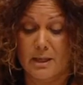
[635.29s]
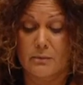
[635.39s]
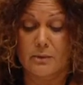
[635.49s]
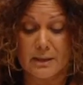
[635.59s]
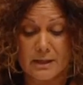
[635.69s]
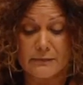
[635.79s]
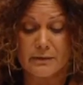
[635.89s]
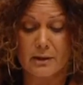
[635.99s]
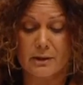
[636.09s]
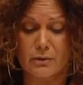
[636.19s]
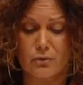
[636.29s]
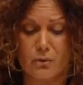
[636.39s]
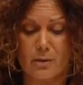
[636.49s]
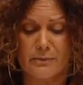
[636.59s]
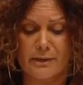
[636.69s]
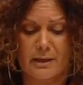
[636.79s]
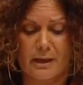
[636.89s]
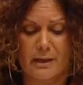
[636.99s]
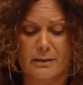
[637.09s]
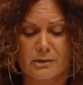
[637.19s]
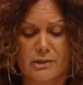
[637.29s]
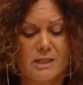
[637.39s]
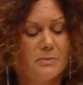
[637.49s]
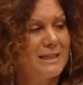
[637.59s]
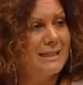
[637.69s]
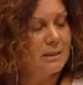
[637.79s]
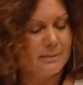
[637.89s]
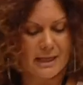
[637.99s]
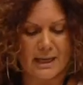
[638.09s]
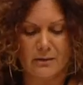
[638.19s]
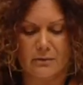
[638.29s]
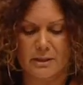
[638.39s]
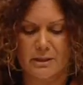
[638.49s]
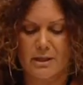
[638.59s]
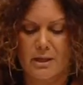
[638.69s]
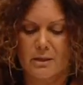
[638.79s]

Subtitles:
relief that I could drop the guard and just be a little bit angry